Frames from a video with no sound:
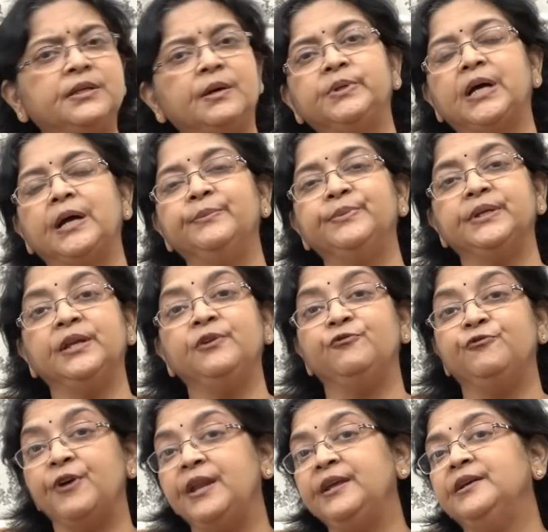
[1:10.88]
sometimes in
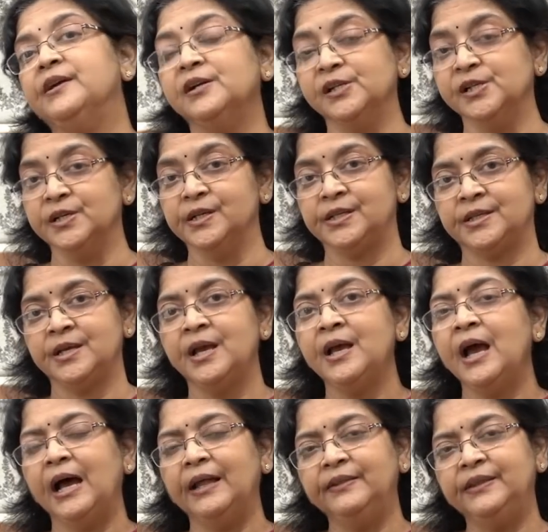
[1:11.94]
very young girls.
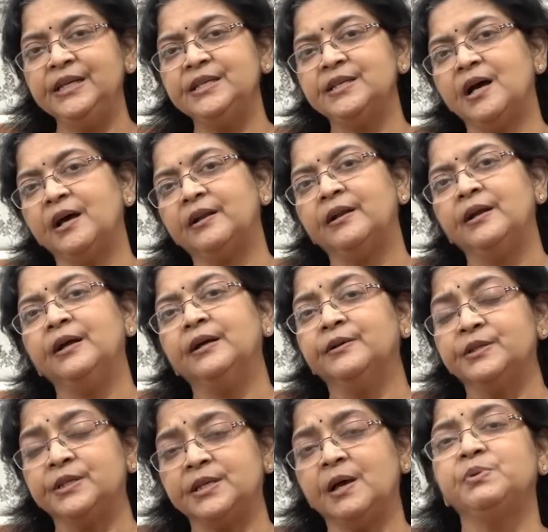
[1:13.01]
And these are
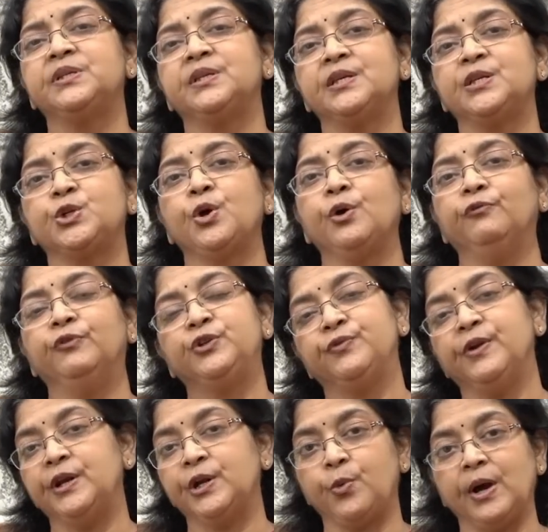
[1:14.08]
some cysts which
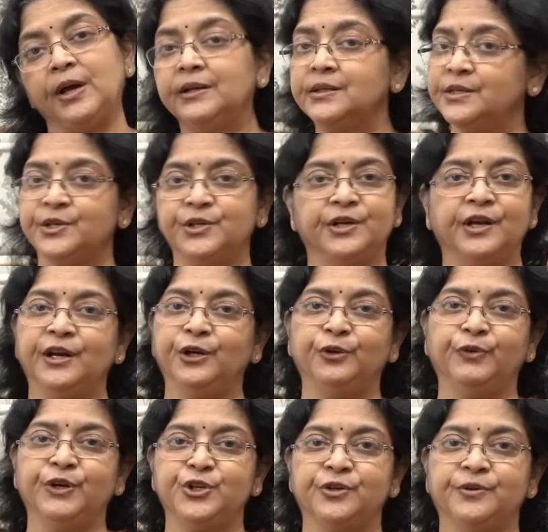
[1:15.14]
will require surgical
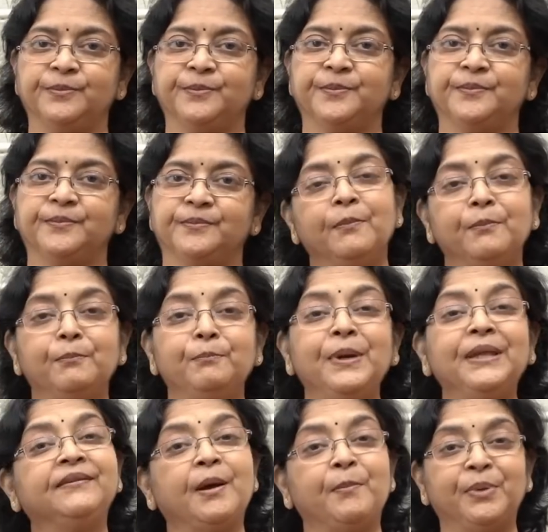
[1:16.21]
intervention.
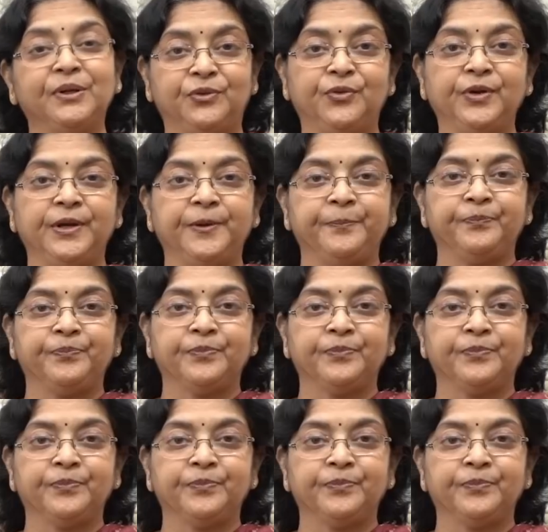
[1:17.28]
Myth number three,